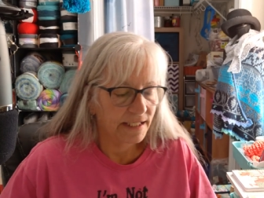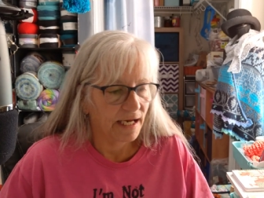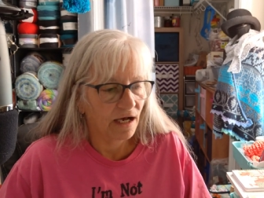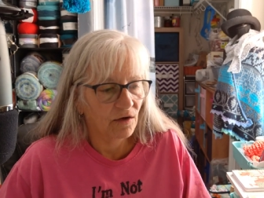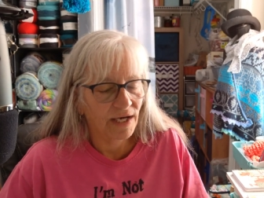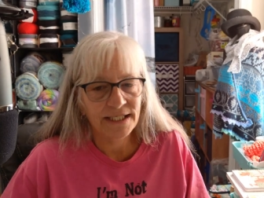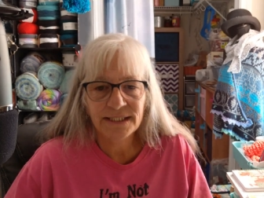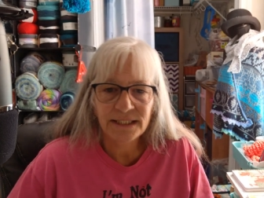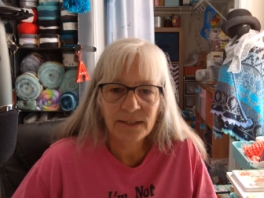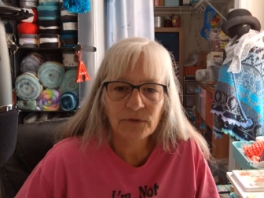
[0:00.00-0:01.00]
Now, I
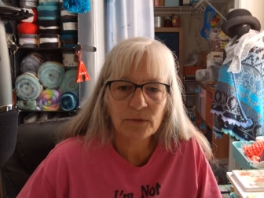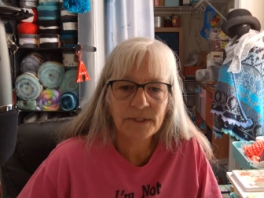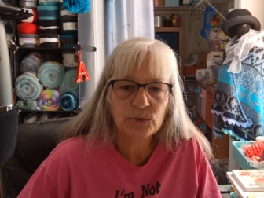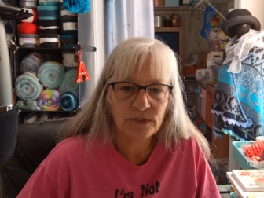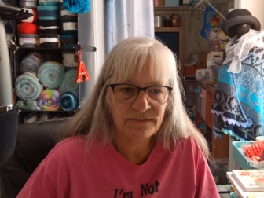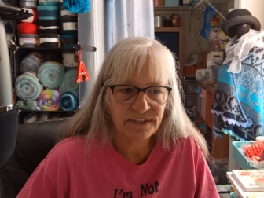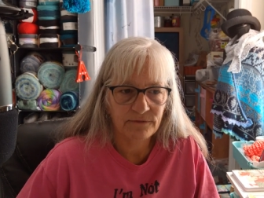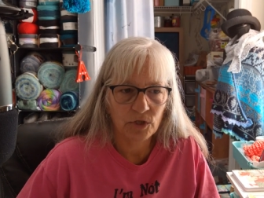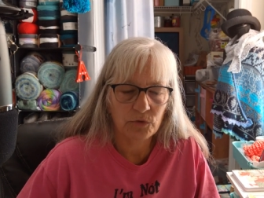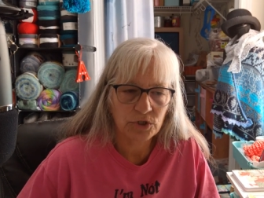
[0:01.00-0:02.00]
said they were going to be
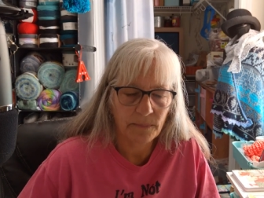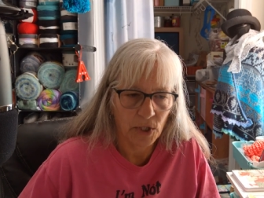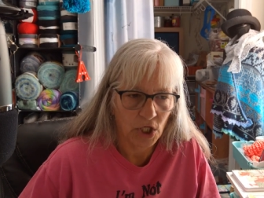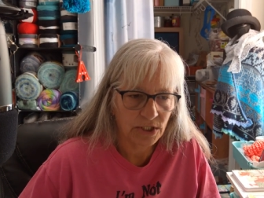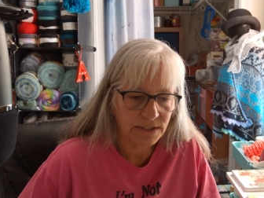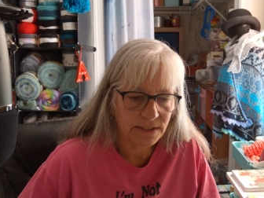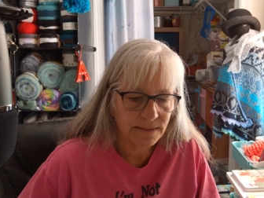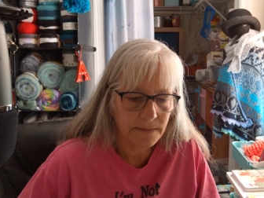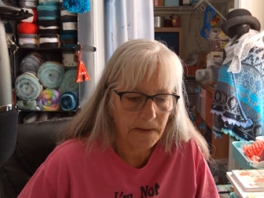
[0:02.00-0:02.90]
$25 a box.